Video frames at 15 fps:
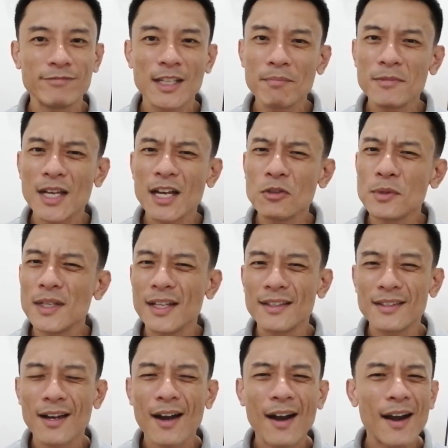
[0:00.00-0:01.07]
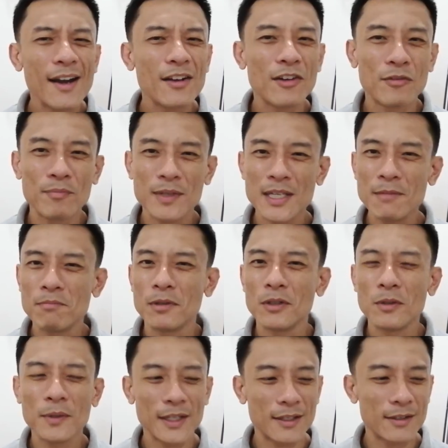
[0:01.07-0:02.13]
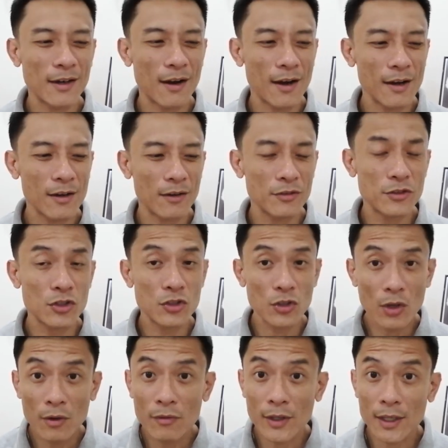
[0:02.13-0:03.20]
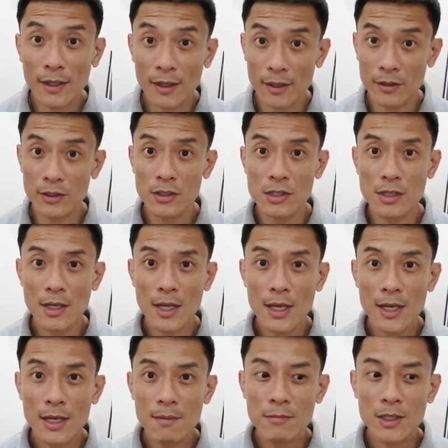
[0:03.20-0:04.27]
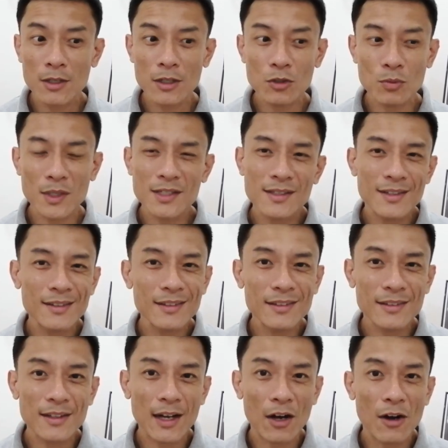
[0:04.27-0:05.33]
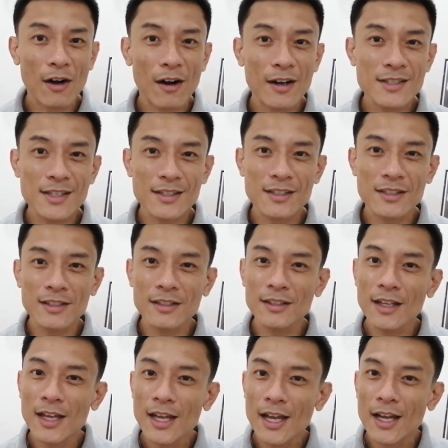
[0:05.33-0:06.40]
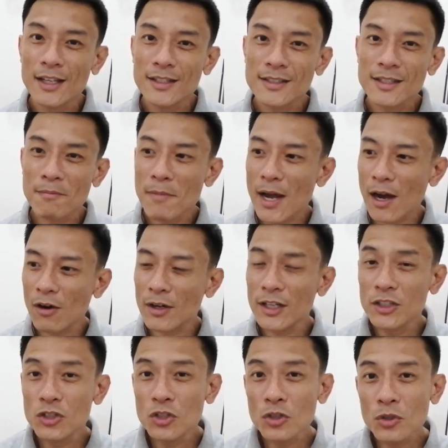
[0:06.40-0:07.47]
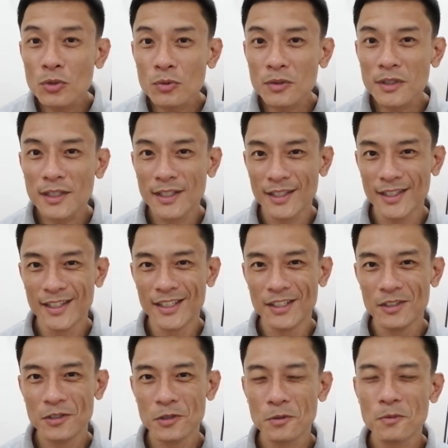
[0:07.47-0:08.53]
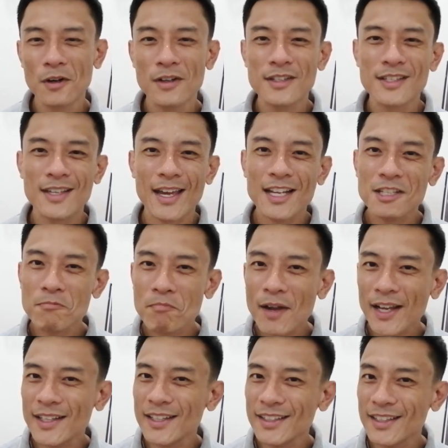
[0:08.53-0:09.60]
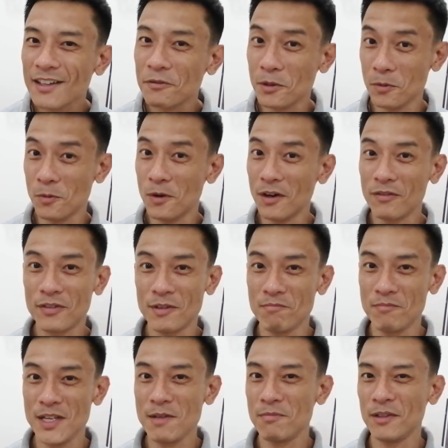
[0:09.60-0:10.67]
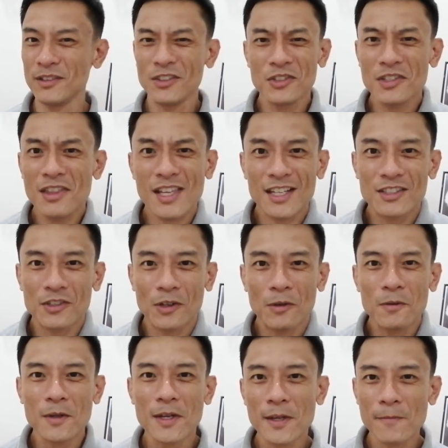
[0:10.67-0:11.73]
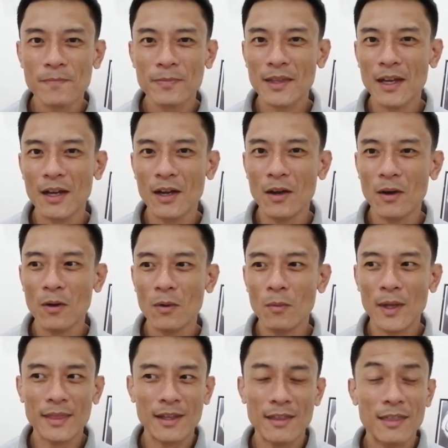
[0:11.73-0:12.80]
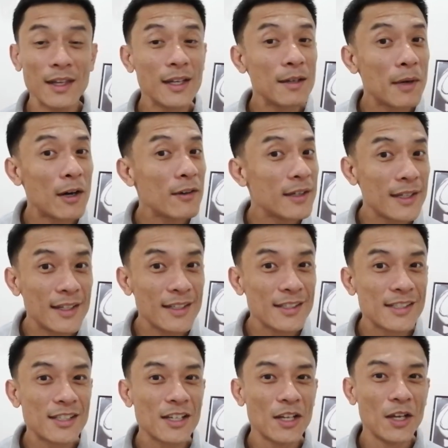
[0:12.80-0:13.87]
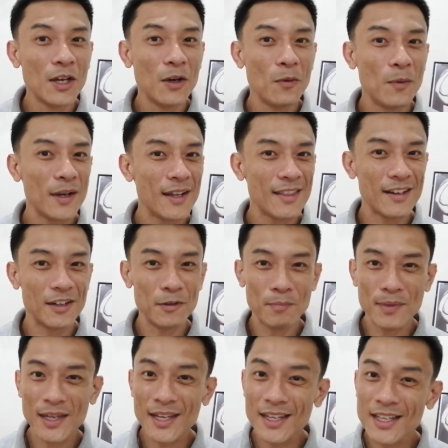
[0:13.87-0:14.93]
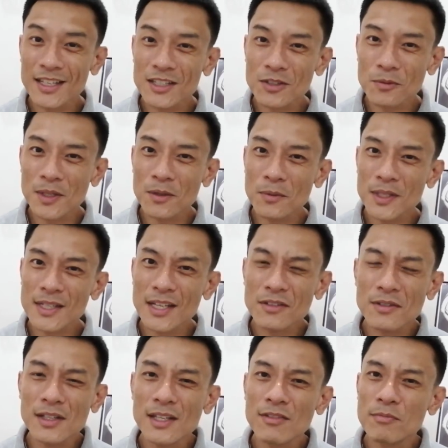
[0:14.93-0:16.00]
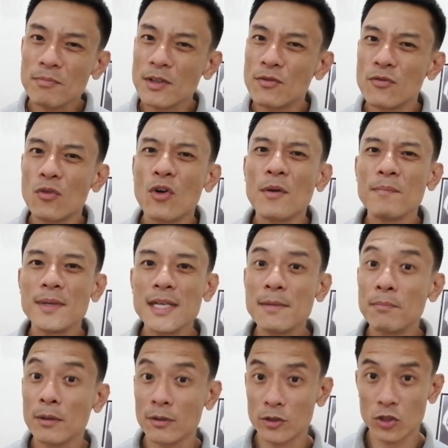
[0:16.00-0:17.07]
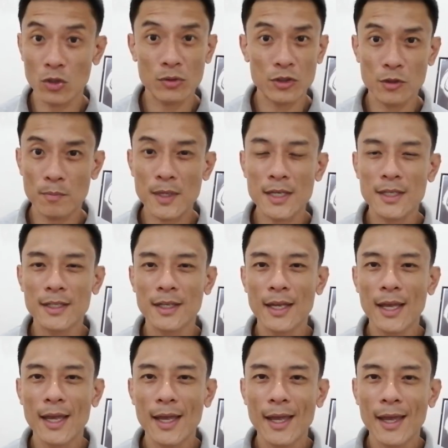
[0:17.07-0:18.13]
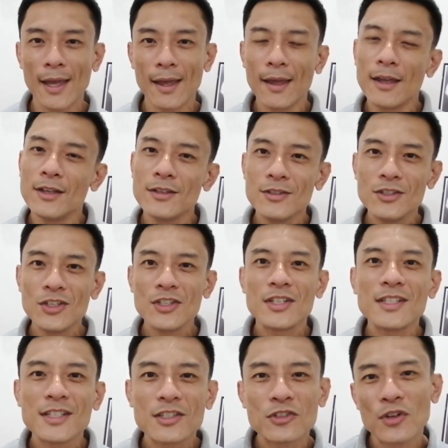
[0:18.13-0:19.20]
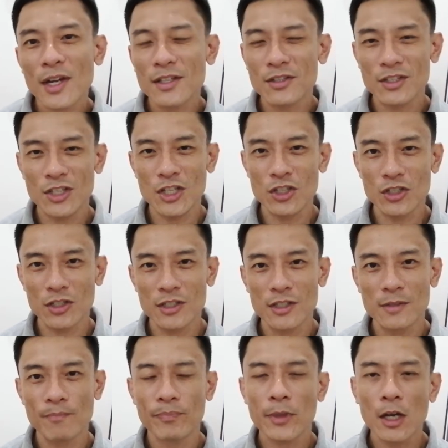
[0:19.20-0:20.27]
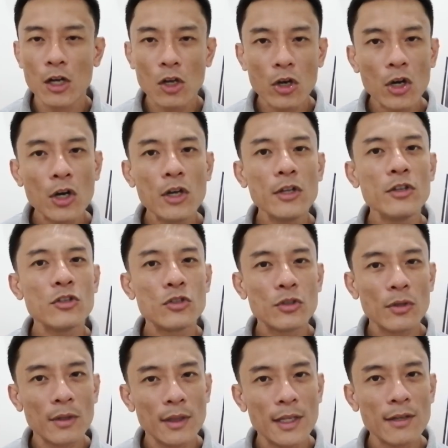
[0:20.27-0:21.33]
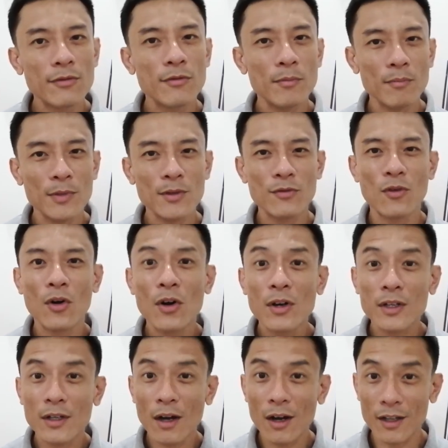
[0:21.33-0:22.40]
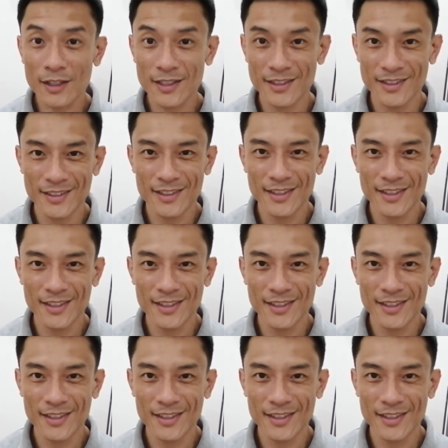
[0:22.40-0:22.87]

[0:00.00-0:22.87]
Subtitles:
Sometimes we get tired of people, we get tired of serving others because our hearts are still somehow attuned towards expecting that reward from people. Don't you think so? What they think about us, what are their opinions, we tend to live before people, so to speak. Jesus is trying to teach us, learn to live before God,